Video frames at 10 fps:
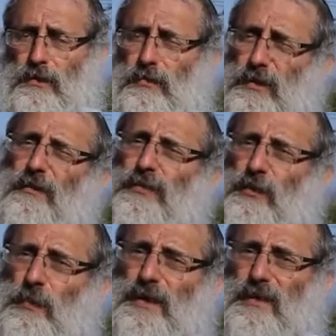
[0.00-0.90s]
When you have to
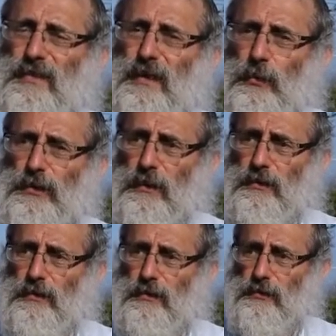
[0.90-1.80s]
explain it to someone
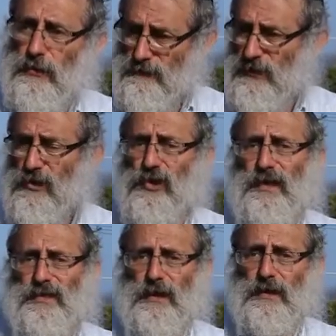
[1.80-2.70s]
else, you have to actually
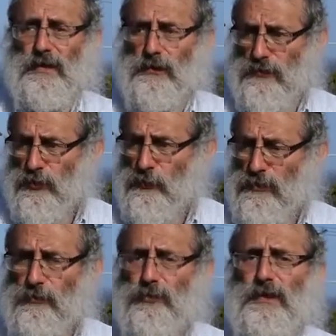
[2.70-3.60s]
articulate, you have to
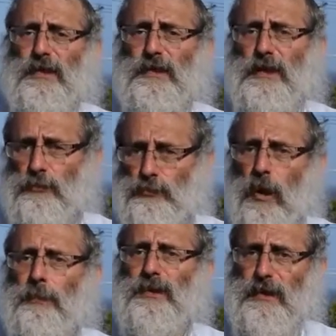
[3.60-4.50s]
express it clearly and
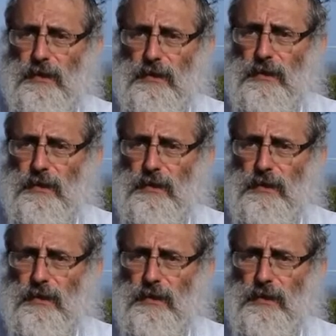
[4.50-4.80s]
properly.